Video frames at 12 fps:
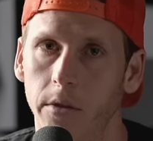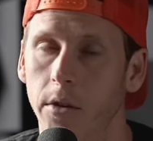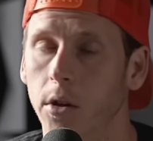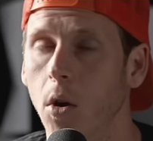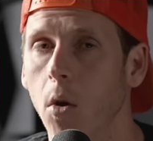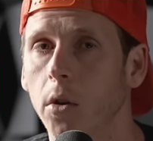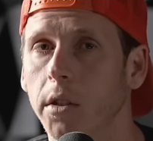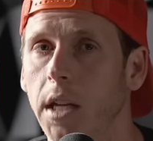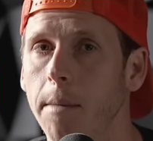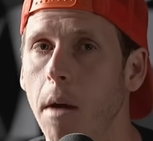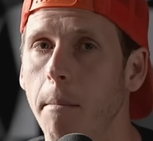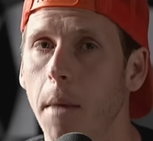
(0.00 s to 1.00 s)
The goal is to
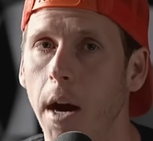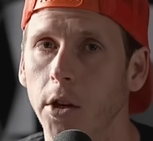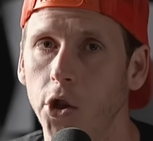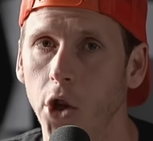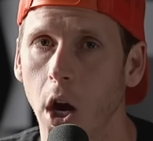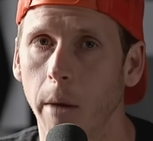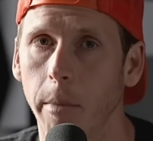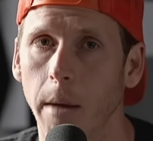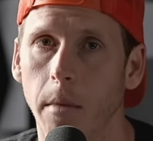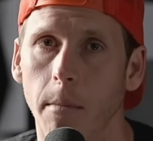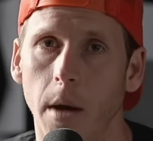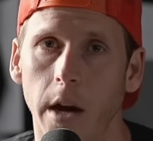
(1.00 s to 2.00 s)
keep my mind sharp
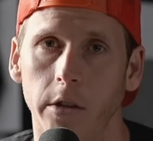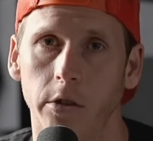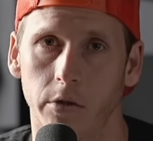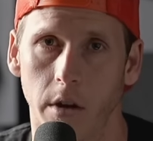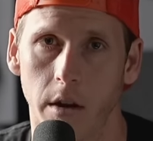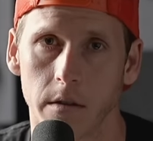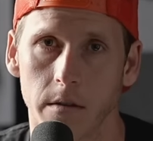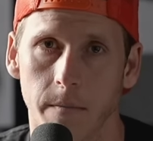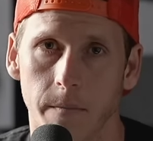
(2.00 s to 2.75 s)
and my body strong.